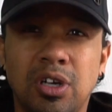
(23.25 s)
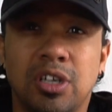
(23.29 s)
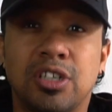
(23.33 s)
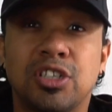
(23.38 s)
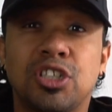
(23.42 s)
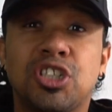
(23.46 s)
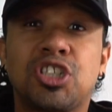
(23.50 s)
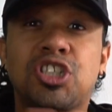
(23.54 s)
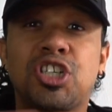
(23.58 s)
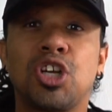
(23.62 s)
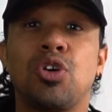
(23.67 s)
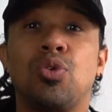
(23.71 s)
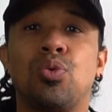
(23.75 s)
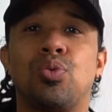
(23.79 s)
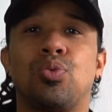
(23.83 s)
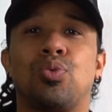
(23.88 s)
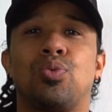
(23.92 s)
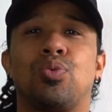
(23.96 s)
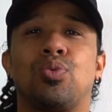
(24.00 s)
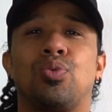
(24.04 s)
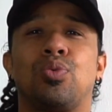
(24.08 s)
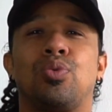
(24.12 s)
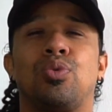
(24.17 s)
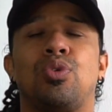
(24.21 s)

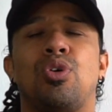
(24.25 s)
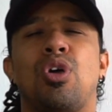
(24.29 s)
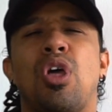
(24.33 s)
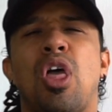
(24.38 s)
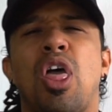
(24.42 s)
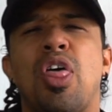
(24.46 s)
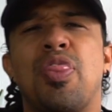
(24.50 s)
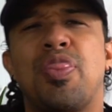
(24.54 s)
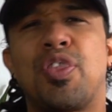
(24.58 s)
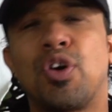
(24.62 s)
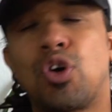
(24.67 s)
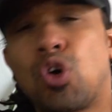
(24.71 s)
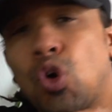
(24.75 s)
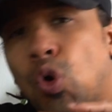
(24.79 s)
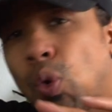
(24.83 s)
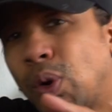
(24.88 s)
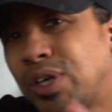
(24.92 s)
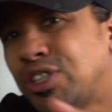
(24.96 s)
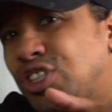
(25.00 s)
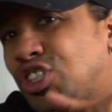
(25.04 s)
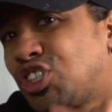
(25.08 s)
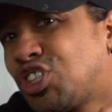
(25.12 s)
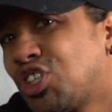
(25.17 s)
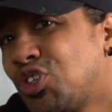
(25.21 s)
So, the
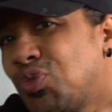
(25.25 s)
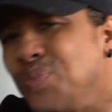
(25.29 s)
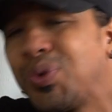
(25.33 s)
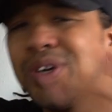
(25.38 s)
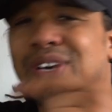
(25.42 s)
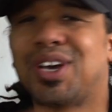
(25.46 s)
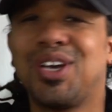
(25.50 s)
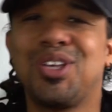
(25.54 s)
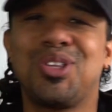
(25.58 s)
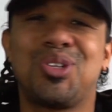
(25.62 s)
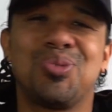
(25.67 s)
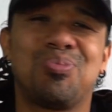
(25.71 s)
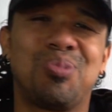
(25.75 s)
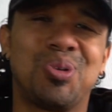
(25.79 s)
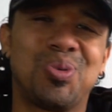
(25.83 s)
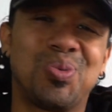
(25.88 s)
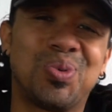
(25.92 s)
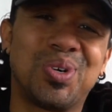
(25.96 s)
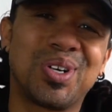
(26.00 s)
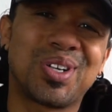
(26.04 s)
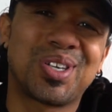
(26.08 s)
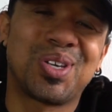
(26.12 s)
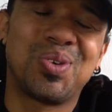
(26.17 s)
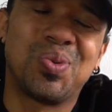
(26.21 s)
question we're going to be
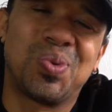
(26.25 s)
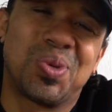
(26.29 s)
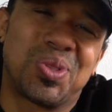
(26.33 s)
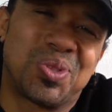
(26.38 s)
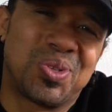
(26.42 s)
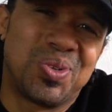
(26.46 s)
working with